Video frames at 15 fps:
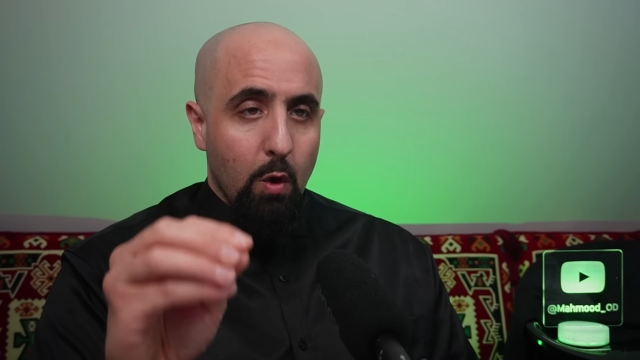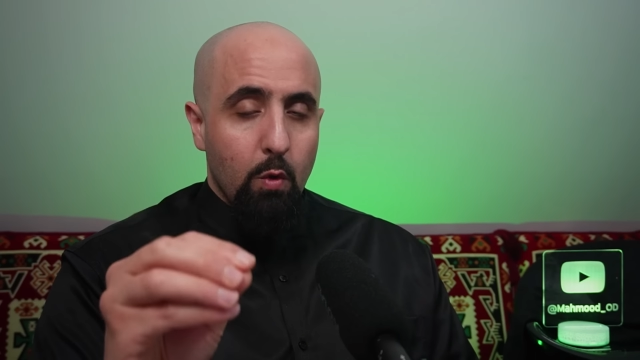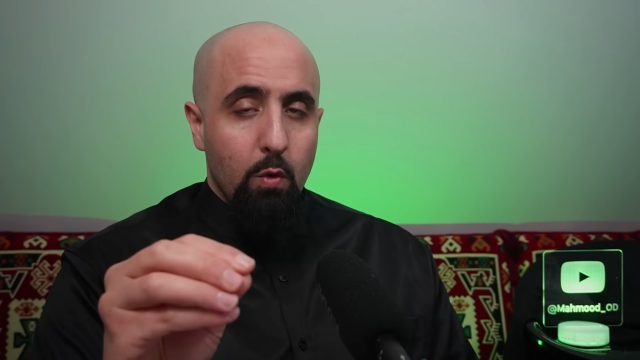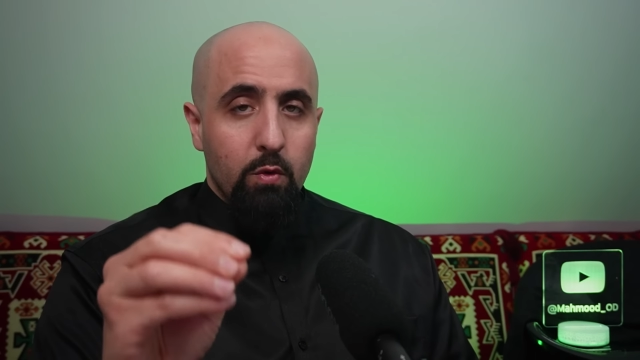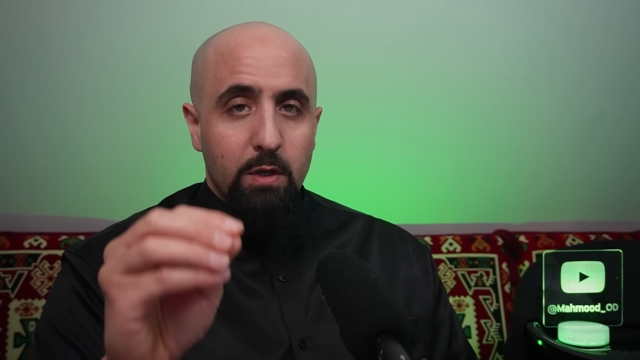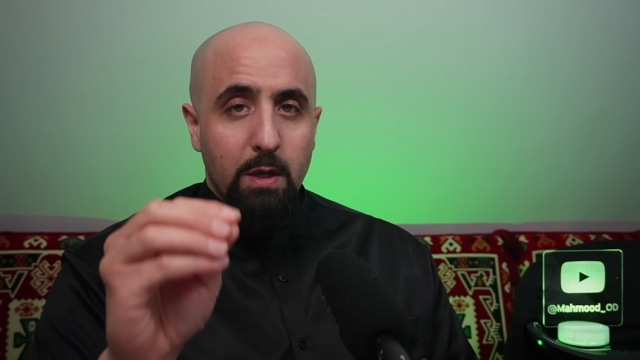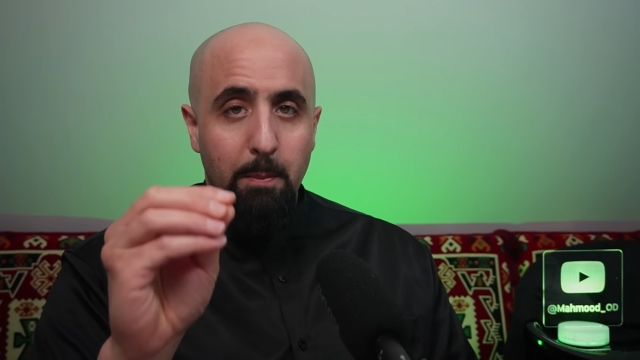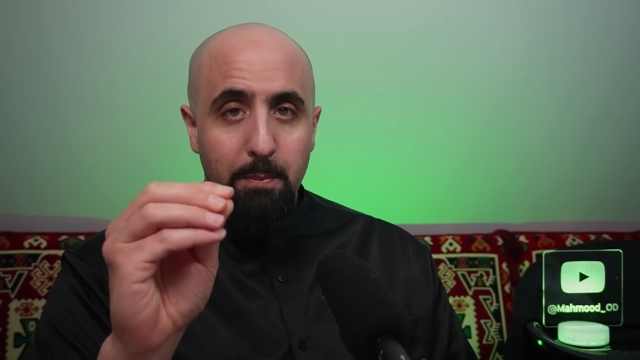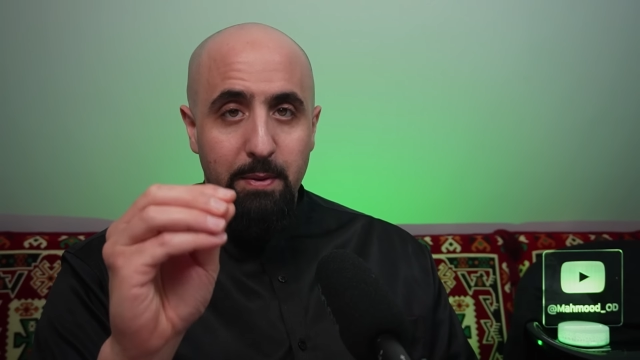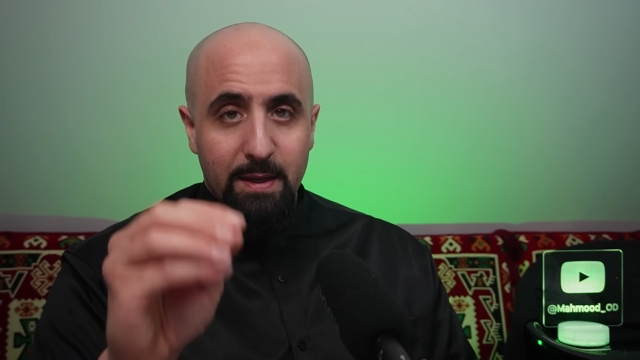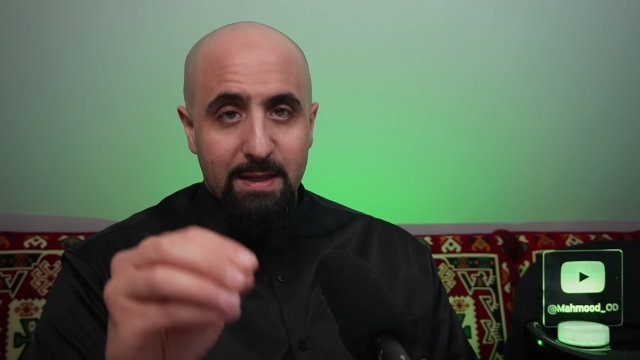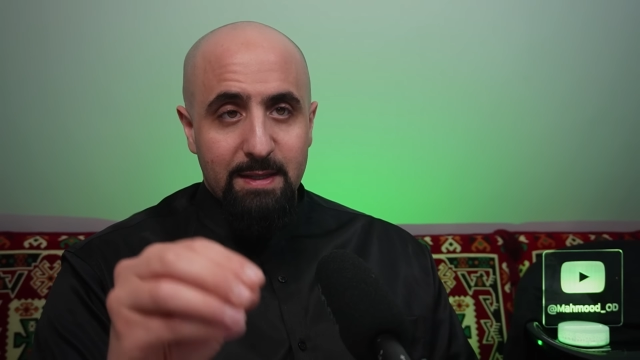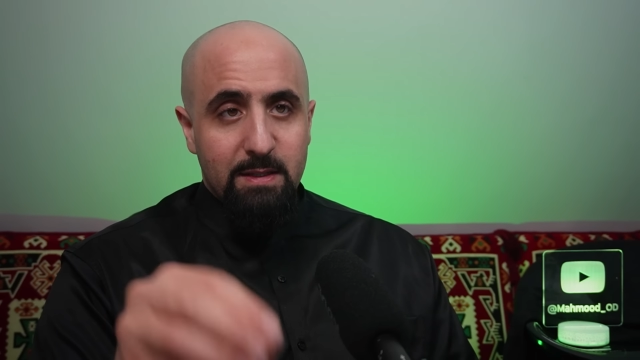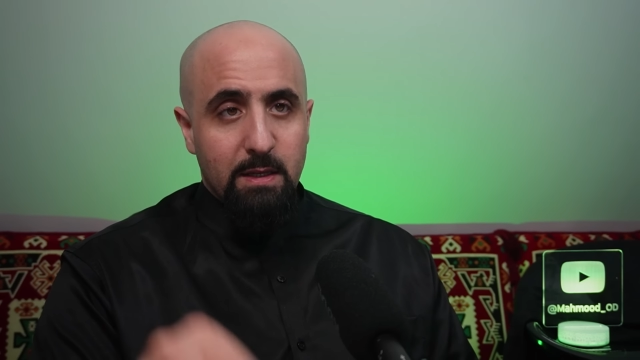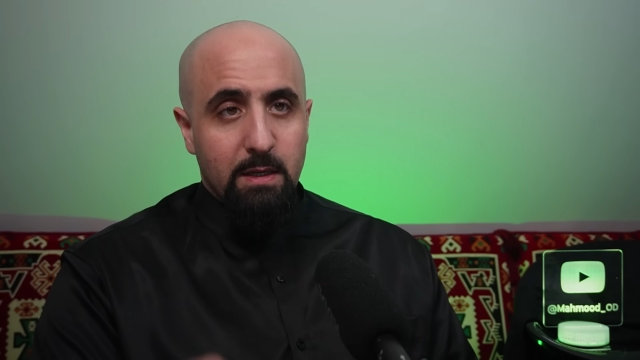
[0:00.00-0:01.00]
own
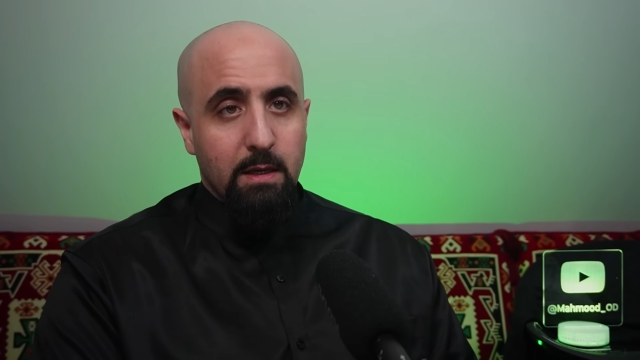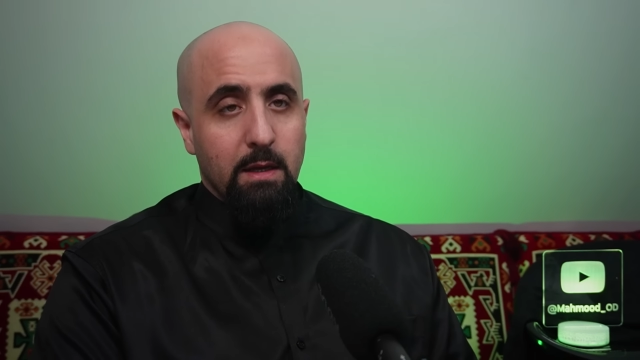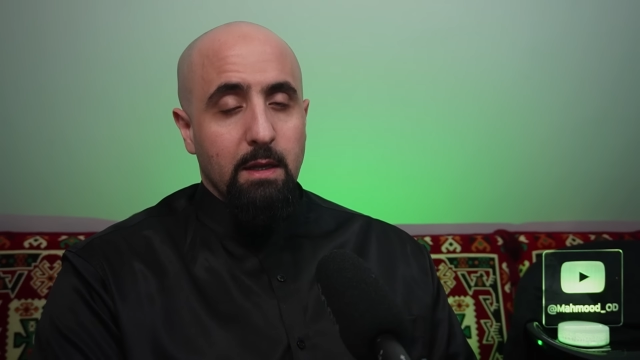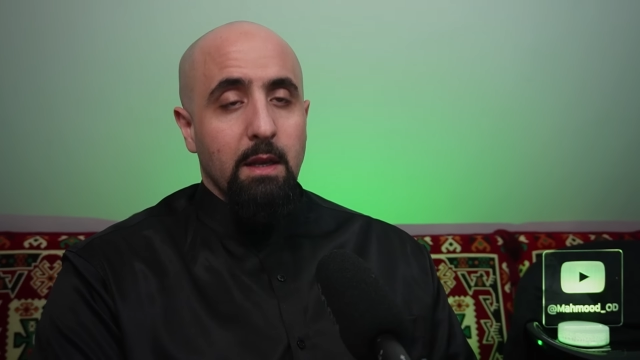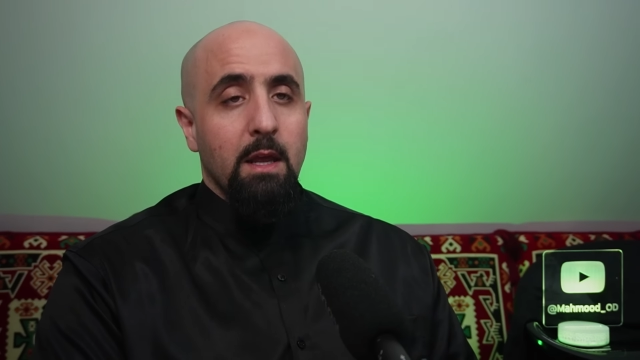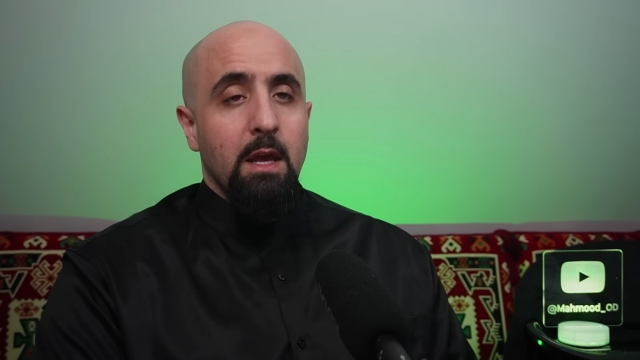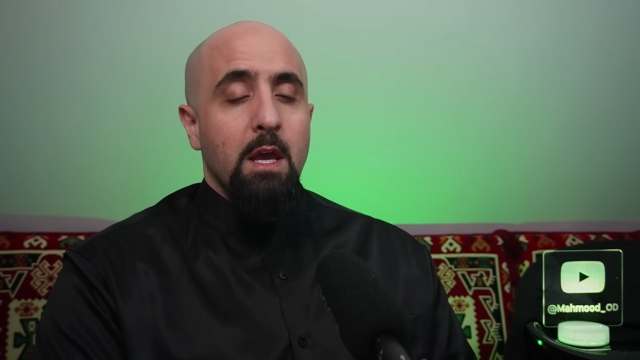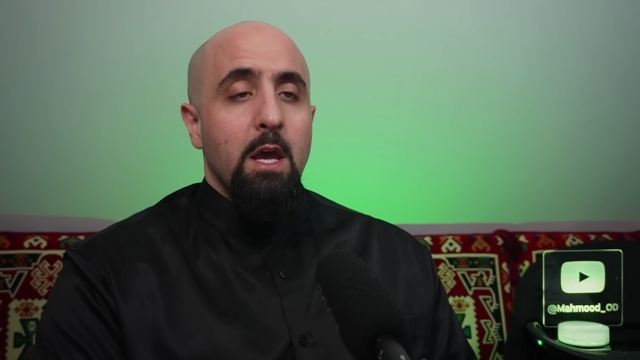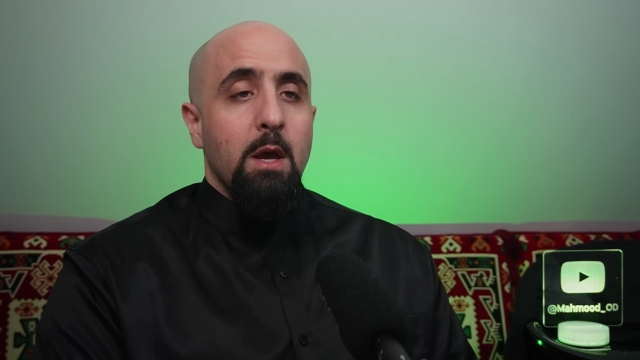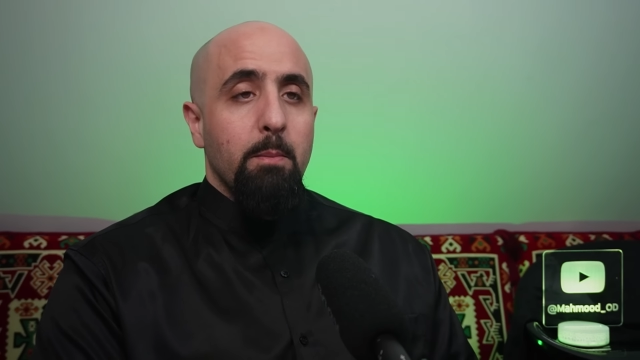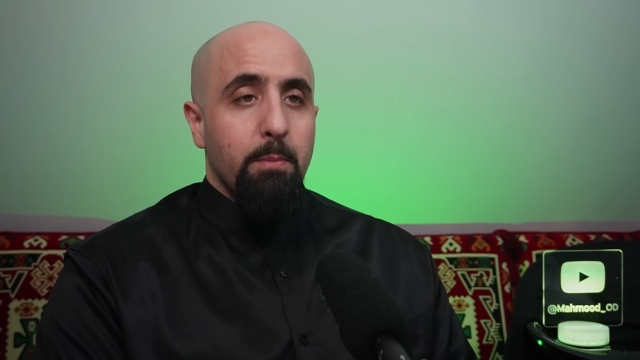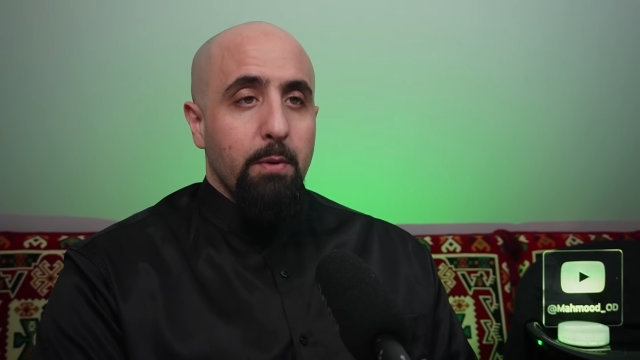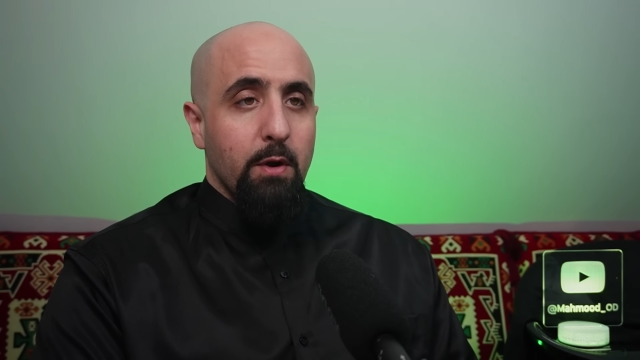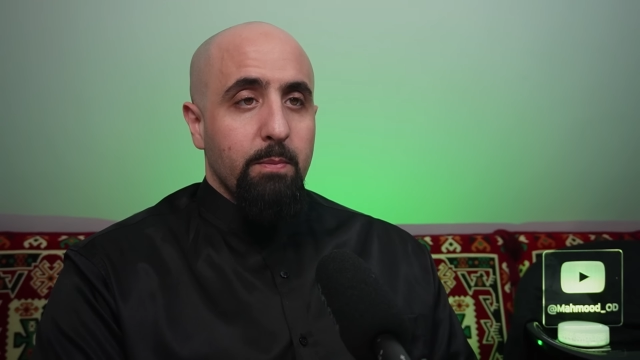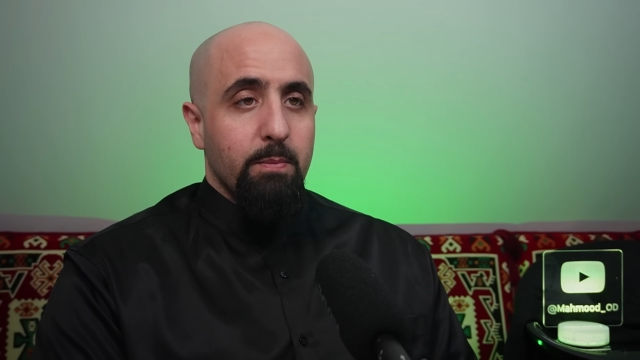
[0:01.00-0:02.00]
political
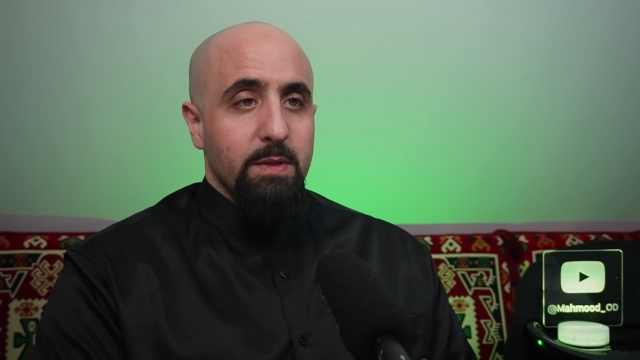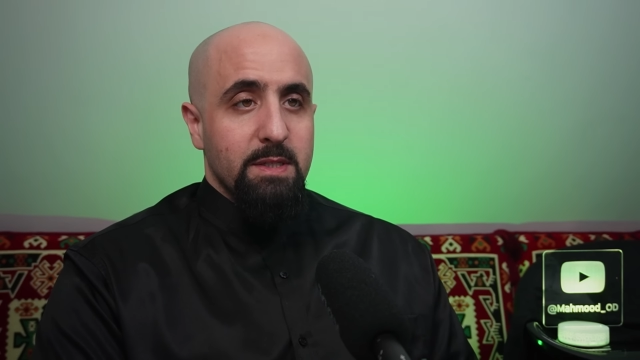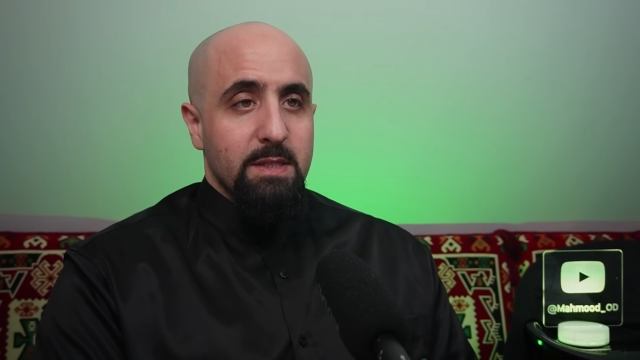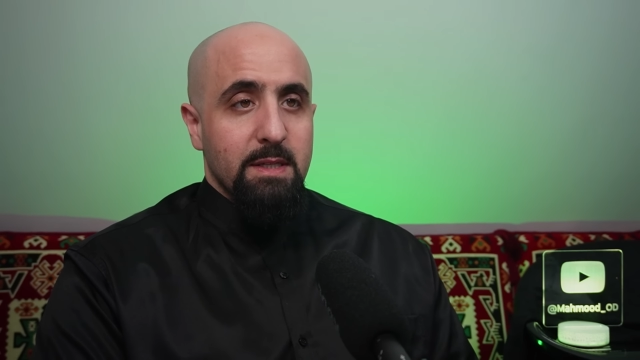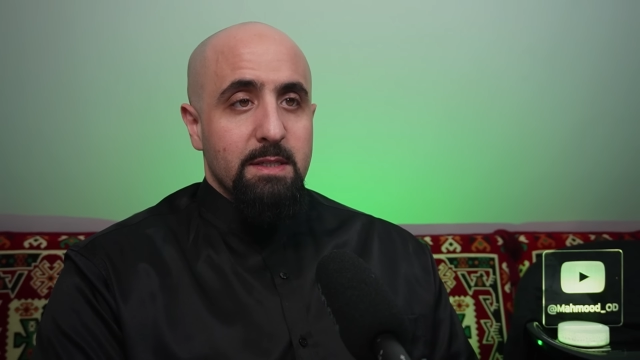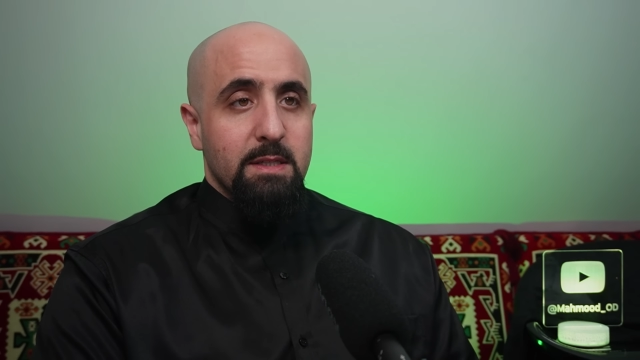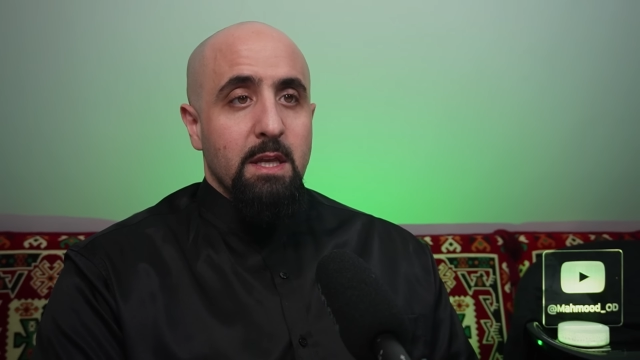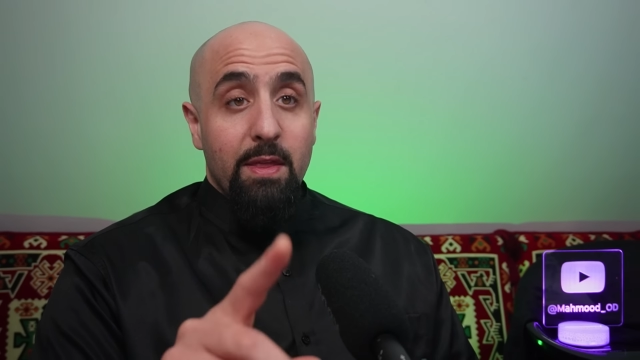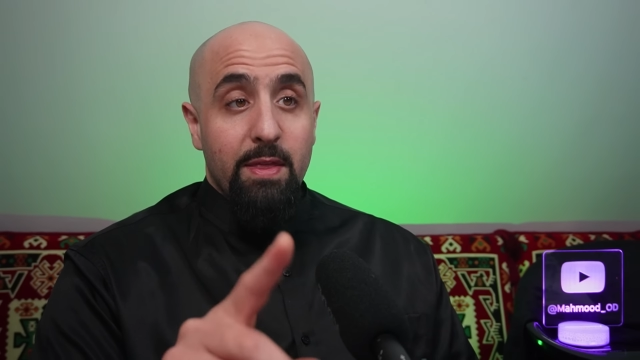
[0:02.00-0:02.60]
purposes.